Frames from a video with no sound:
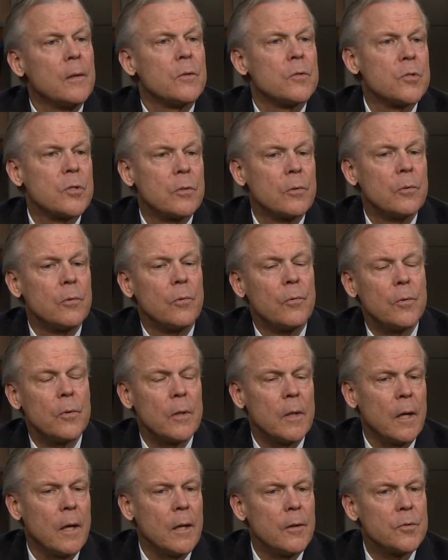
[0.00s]
to,
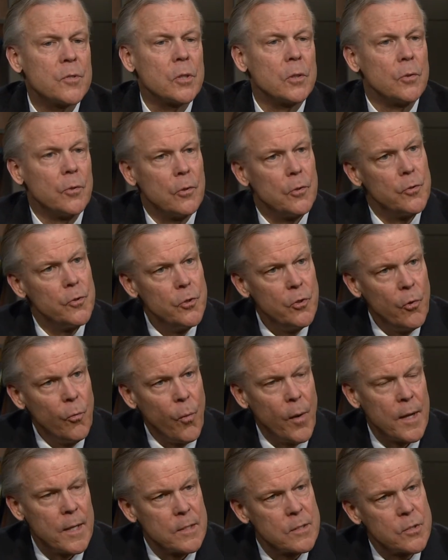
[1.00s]
uh, to learn new
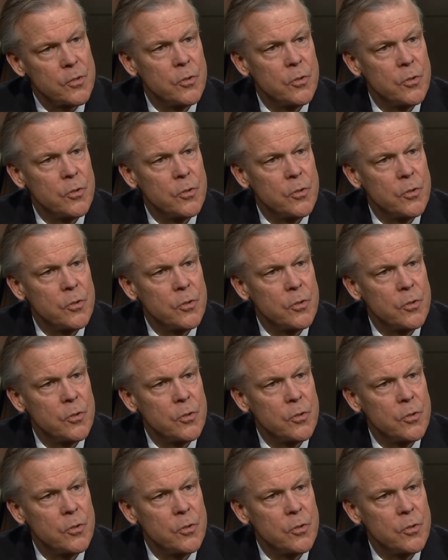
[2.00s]
ways,